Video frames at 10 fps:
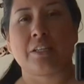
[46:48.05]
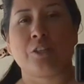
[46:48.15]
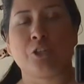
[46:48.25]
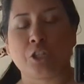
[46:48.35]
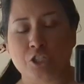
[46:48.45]

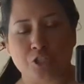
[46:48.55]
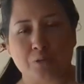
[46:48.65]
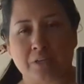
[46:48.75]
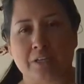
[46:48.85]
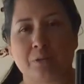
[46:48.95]
You can
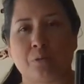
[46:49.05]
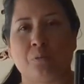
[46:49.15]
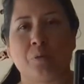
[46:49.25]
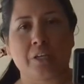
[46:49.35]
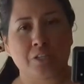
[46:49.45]
do it.
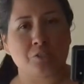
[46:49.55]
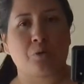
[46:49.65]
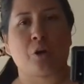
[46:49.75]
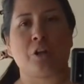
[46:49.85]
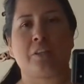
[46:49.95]
We can
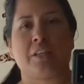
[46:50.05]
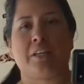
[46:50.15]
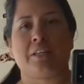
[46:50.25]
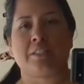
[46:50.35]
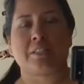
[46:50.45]
do hard
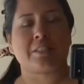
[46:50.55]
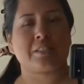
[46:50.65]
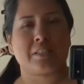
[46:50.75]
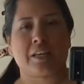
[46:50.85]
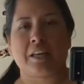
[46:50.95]

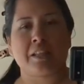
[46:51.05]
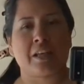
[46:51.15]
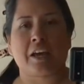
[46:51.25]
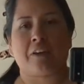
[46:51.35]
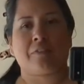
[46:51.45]
things in
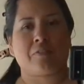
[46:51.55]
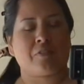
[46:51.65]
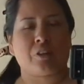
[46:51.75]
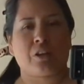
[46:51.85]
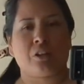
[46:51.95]
life.
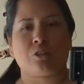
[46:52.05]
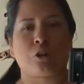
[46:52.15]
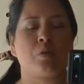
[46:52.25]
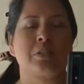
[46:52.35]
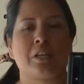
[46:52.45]
There's
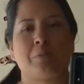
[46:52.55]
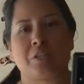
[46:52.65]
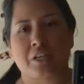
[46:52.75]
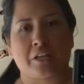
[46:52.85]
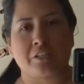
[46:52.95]
always going to be
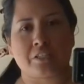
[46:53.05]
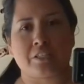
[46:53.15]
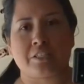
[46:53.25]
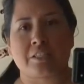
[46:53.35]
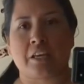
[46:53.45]

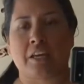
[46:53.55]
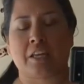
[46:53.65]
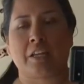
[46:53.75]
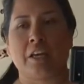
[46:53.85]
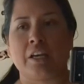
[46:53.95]
challenges,
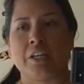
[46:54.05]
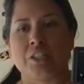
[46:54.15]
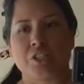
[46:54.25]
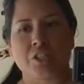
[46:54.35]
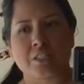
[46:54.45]
and
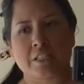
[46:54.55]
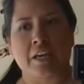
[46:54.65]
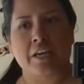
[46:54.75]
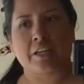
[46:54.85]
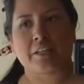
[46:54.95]
just
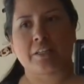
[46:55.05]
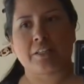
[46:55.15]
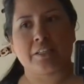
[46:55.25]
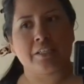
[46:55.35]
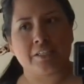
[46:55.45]
like
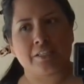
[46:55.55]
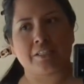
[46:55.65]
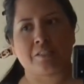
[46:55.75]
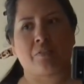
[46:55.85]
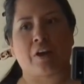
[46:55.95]
cleaning
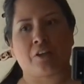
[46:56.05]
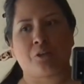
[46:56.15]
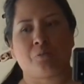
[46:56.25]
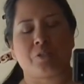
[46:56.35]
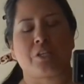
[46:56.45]
this
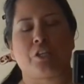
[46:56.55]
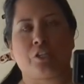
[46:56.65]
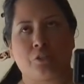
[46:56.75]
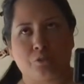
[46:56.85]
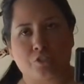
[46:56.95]
vacuum was a
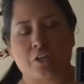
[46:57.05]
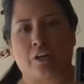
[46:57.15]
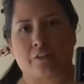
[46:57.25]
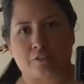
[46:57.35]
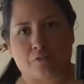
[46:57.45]
huge
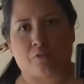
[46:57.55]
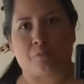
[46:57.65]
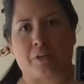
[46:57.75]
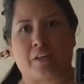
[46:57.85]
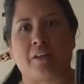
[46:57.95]
challenge for
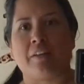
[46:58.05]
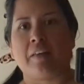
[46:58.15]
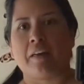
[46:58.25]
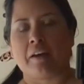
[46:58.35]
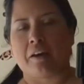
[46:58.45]
me.
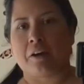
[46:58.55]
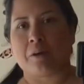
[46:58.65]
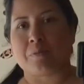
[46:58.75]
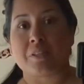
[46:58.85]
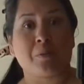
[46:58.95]

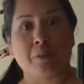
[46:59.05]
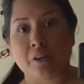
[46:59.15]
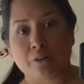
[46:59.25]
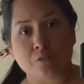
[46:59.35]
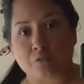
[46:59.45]
Same
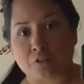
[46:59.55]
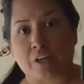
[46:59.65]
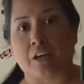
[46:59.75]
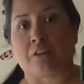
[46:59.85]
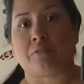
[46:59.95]
thing goes for
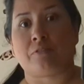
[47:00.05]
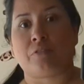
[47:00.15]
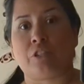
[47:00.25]
life.